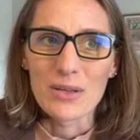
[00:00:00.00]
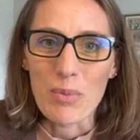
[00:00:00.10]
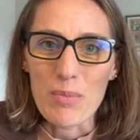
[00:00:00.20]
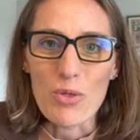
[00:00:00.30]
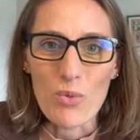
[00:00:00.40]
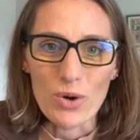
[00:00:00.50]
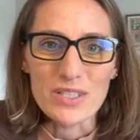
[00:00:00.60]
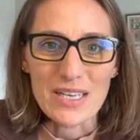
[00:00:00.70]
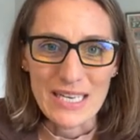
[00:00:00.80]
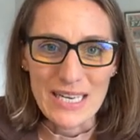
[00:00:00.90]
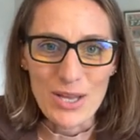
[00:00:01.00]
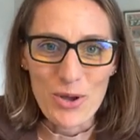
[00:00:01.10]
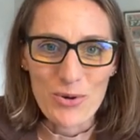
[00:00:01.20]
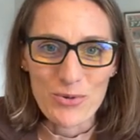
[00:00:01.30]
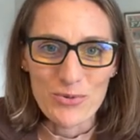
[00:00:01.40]
maybe the world's not getting
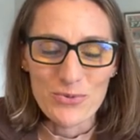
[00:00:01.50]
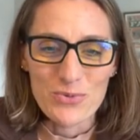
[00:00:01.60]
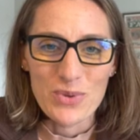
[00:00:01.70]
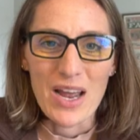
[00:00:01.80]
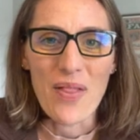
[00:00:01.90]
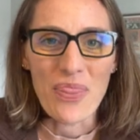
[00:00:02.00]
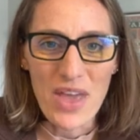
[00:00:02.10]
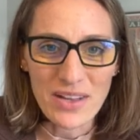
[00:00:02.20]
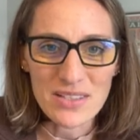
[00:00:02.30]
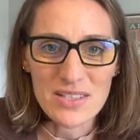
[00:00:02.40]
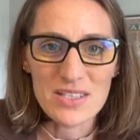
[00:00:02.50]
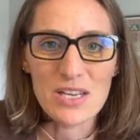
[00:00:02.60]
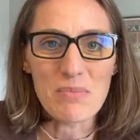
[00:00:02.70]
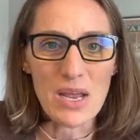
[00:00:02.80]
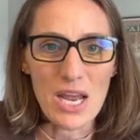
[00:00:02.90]
you and that's
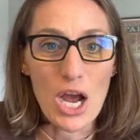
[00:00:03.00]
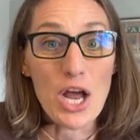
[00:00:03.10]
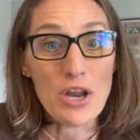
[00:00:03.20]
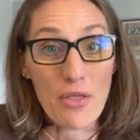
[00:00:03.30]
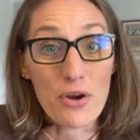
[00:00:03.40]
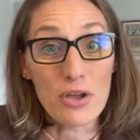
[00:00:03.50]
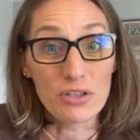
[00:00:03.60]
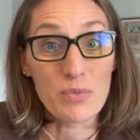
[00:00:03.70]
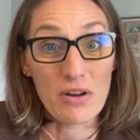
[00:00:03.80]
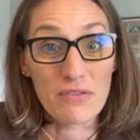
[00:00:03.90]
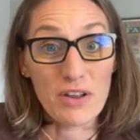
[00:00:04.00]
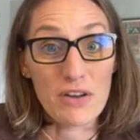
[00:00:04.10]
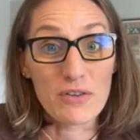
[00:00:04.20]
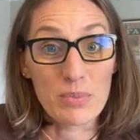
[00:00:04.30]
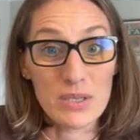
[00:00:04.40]
to me another huge benefit
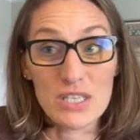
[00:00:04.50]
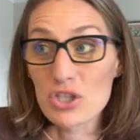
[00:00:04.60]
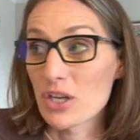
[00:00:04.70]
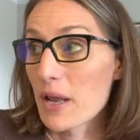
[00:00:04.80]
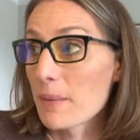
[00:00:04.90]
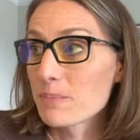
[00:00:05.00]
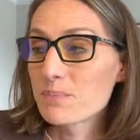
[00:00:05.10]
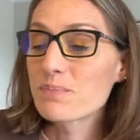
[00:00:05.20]
of your positioning